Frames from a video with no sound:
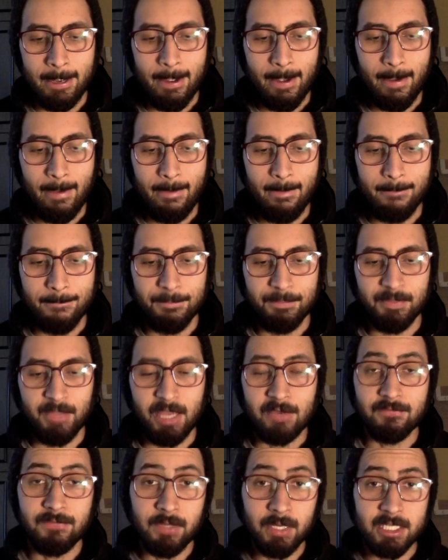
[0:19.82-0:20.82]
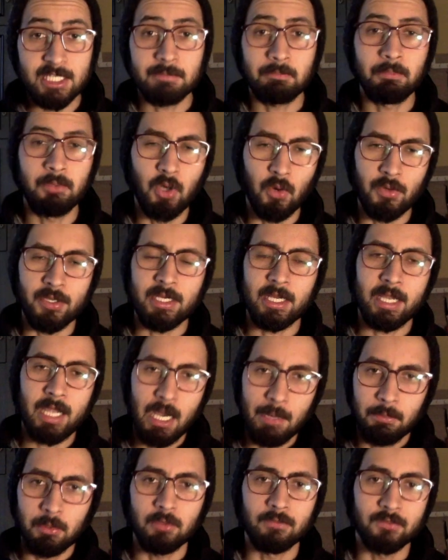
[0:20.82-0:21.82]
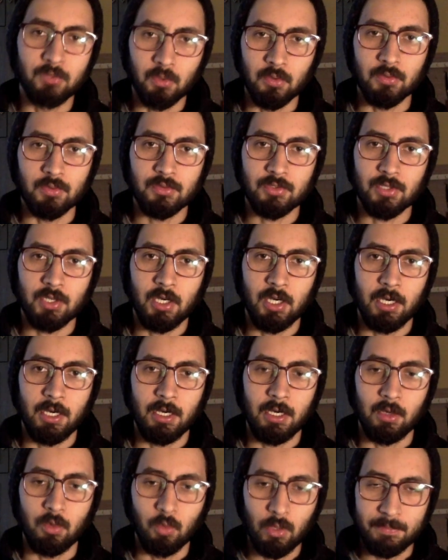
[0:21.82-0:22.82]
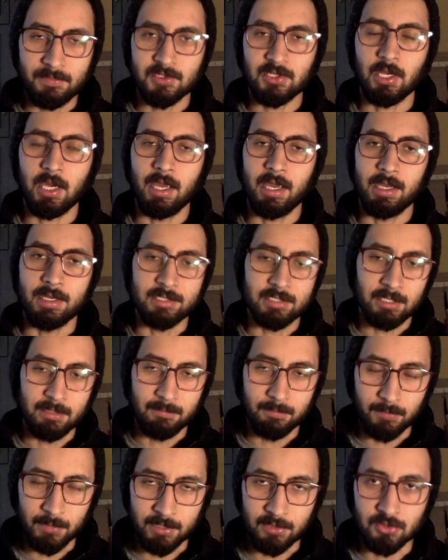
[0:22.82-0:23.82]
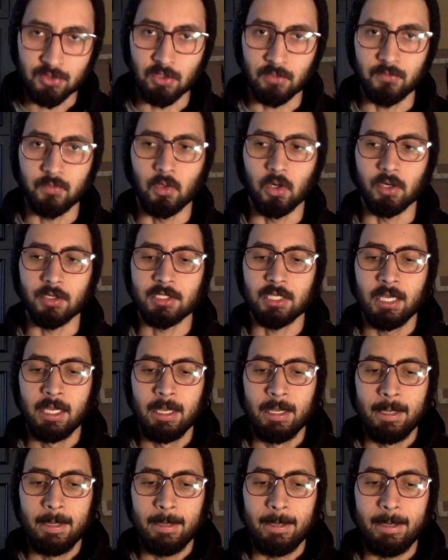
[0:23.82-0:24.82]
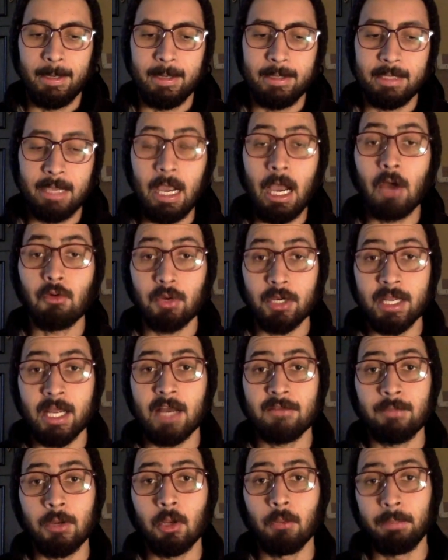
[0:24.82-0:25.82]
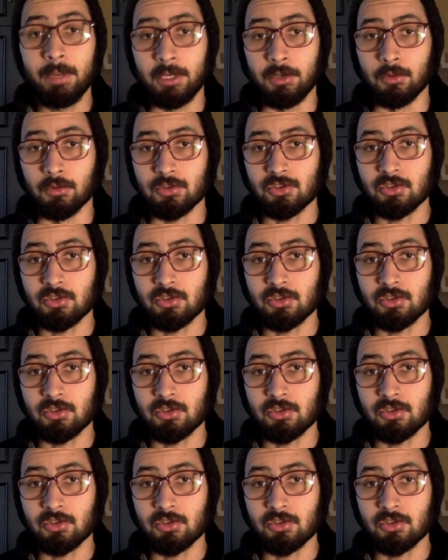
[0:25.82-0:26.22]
I've been exploring a couple of those websites and softwares, and I already have my opinions.